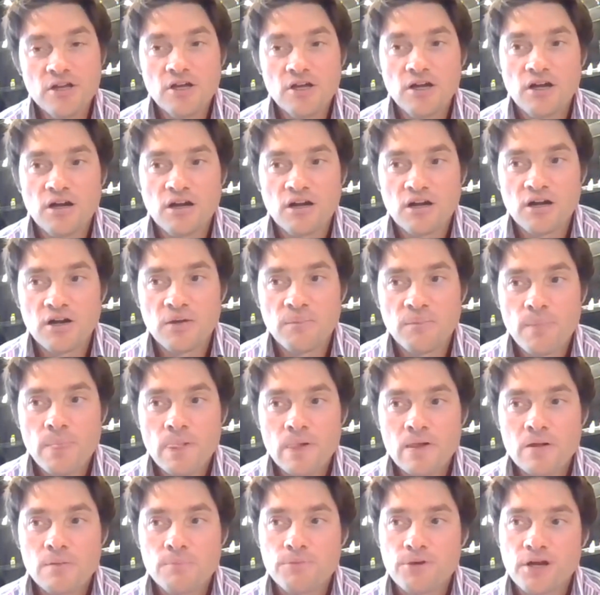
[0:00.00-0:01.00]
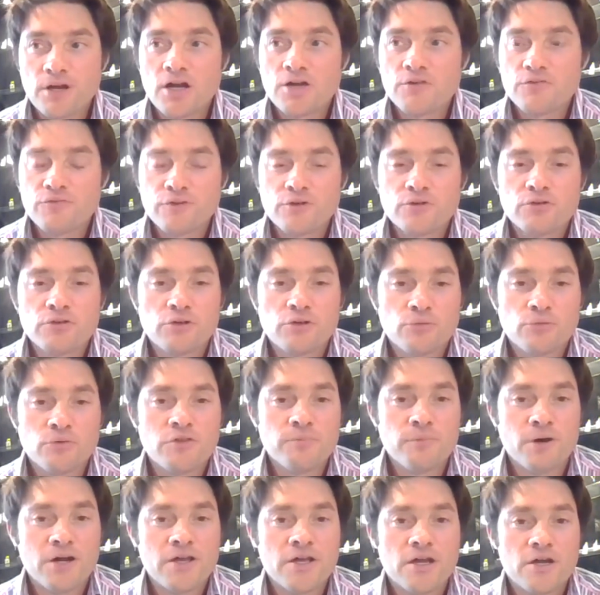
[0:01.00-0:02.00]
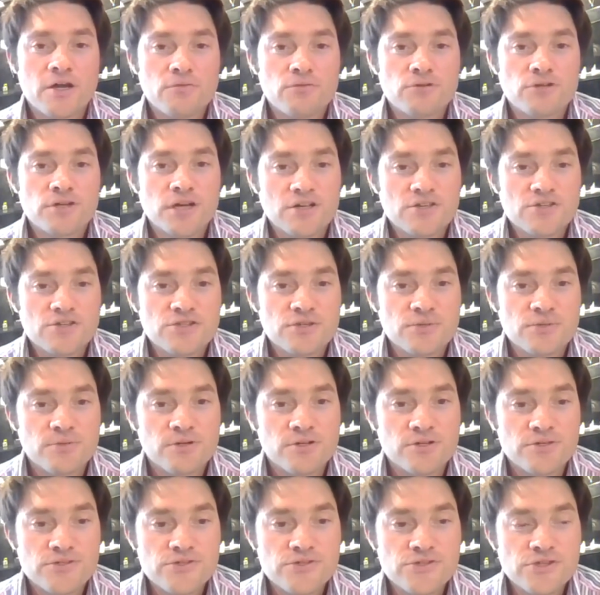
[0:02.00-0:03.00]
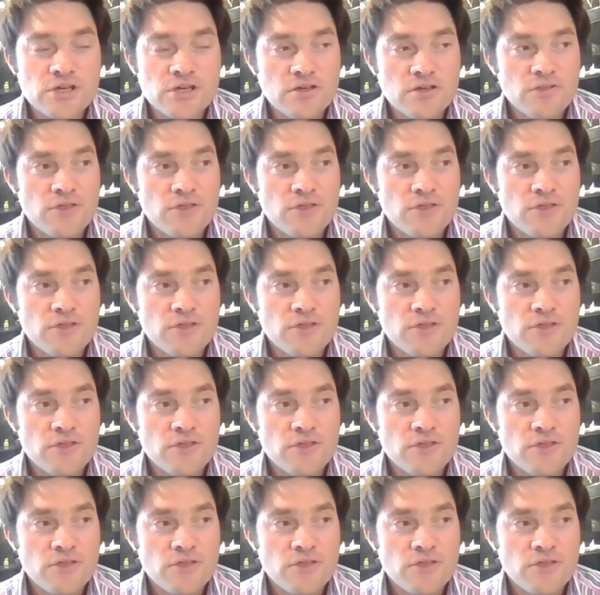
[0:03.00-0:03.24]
But I feel that with my own customers,